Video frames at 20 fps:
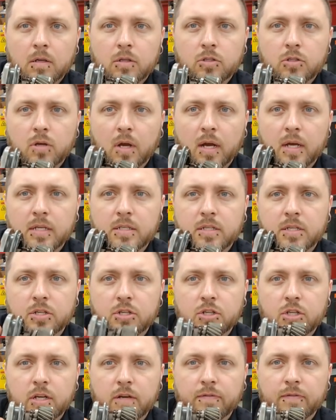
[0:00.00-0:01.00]
tries to
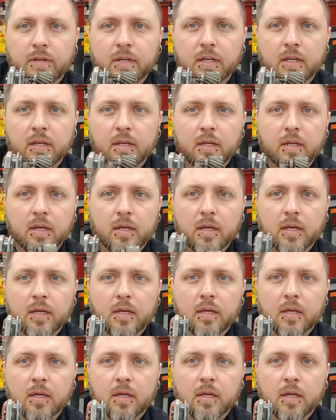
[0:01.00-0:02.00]
shift it
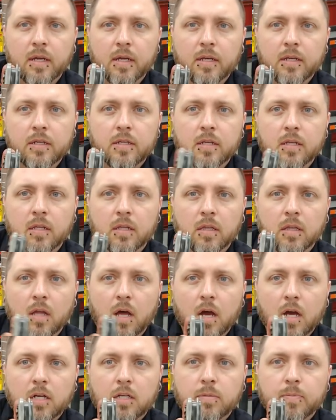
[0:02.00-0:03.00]
into
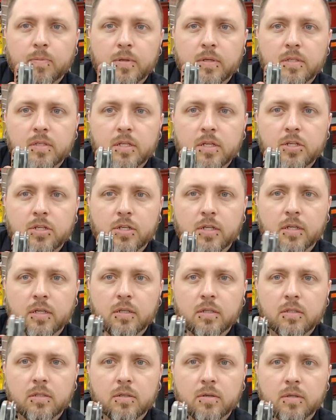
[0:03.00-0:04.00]
locked
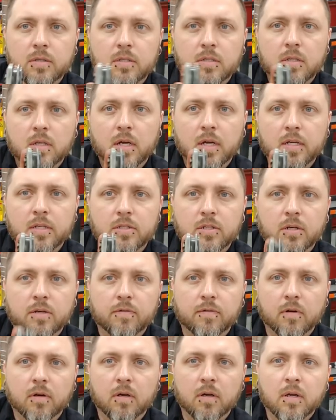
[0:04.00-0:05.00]
position, so it slides
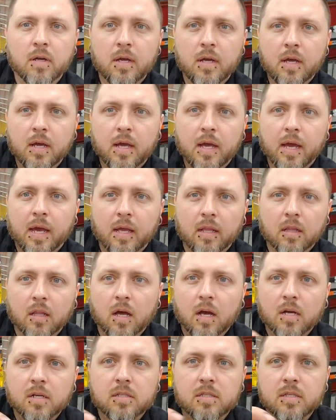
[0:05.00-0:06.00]
over and
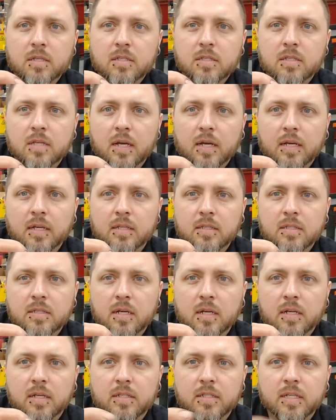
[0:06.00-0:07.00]
locks this second
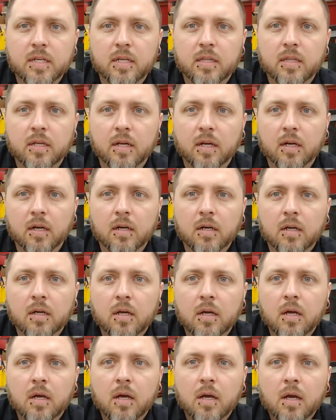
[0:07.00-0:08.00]
set of teeth here.
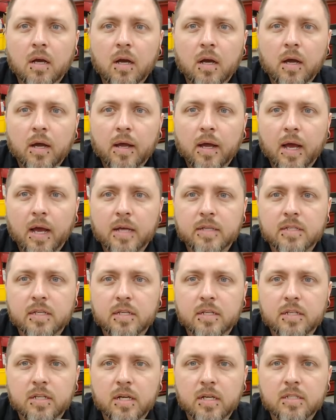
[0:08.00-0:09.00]
As
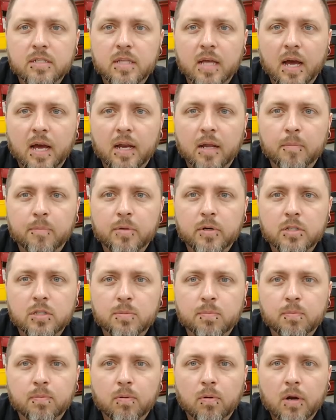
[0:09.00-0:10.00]
it does that, it puts
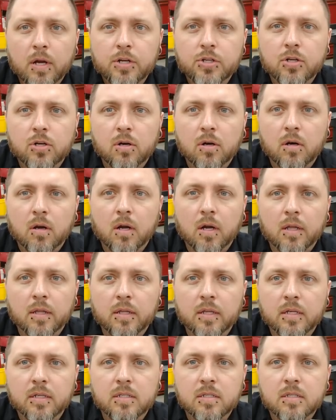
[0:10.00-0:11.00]
pressure on
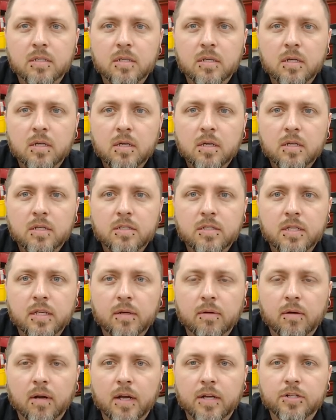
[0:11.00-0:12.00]
this
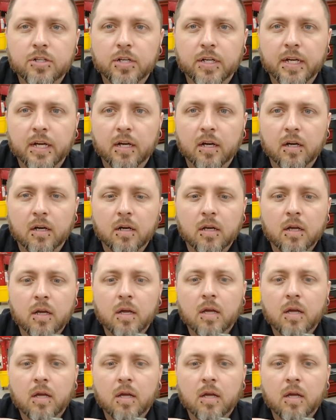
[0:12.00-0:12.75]
synchronizer gear.